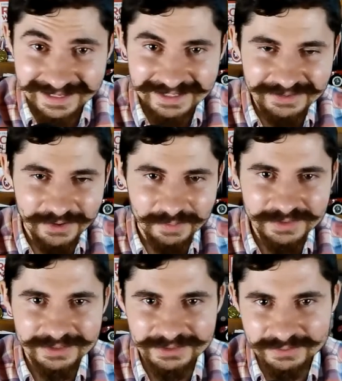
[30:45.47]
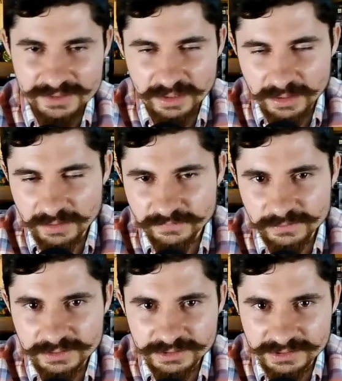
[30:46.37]
because she was like, fuck
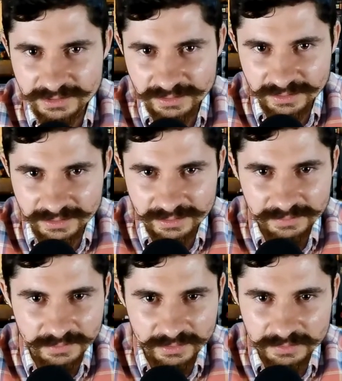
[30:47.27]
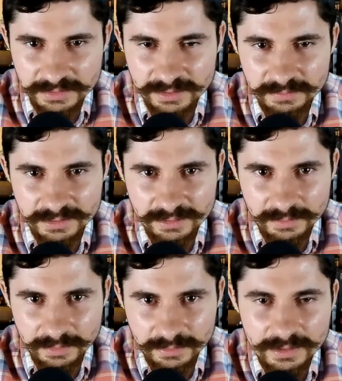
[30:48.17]
this shit, I'm gonna be in big
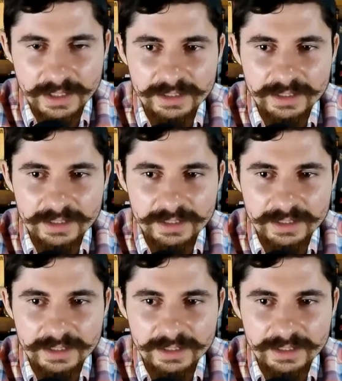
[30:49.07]
trouble.